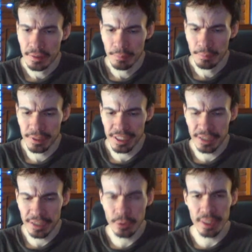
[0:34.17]
but they
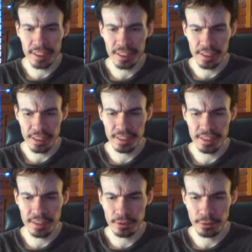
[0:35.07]
are quite
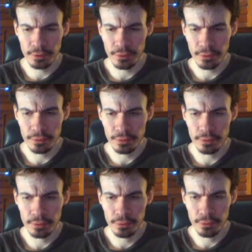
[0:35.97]
easy to
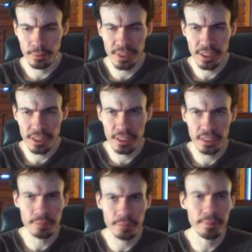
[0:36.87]

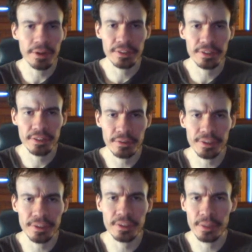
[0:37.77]
be converted
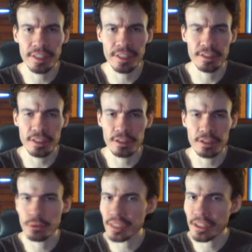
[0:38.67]
or integrated
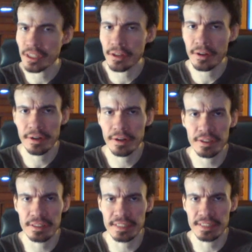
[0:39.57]
into any other
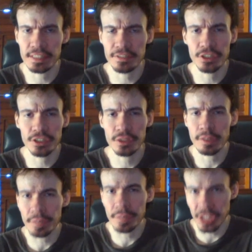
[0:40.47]
science fiction
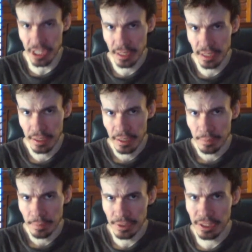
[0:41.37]
RPG,
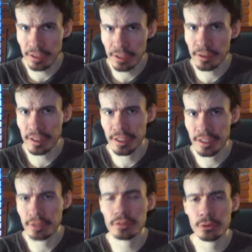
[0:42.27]
particularly
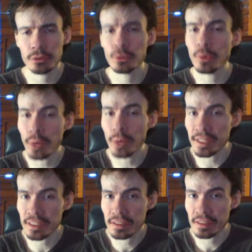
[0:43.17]
the old school
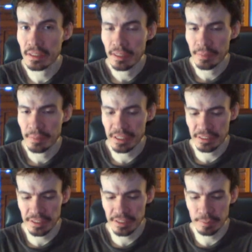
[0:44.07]
ones because
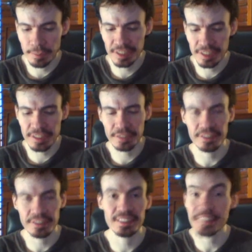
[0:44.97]
of the simplicity
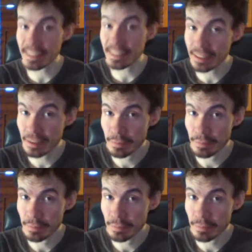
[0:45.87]
of the stats.